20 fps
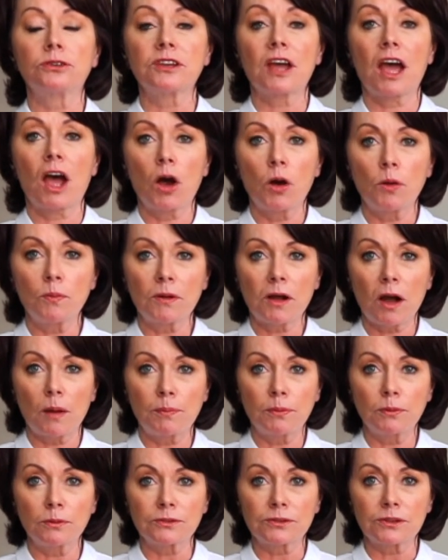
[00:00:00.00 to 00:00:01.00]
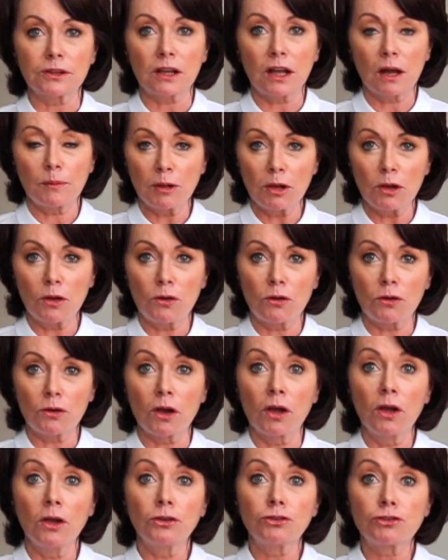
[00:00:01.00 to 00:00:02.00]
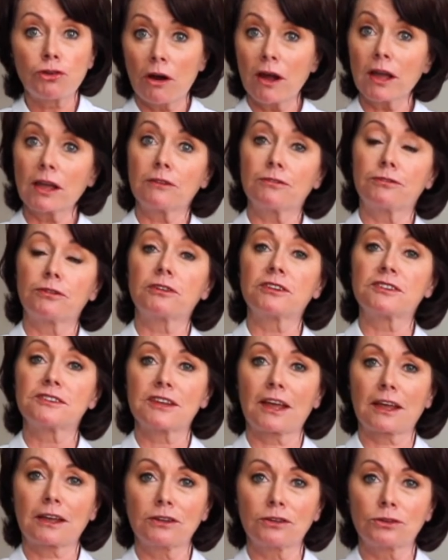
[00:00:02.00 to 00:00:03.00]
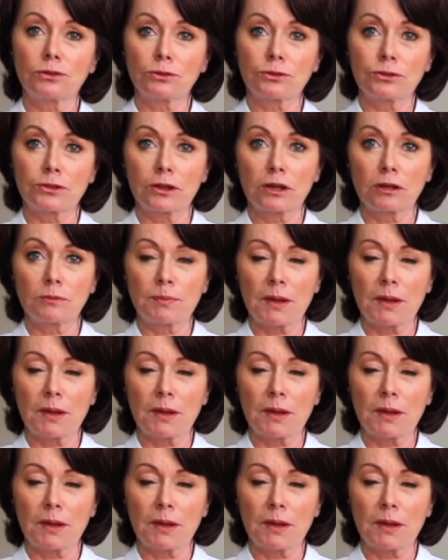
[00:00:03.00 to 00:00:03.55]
to help couples that come along trying for a second or third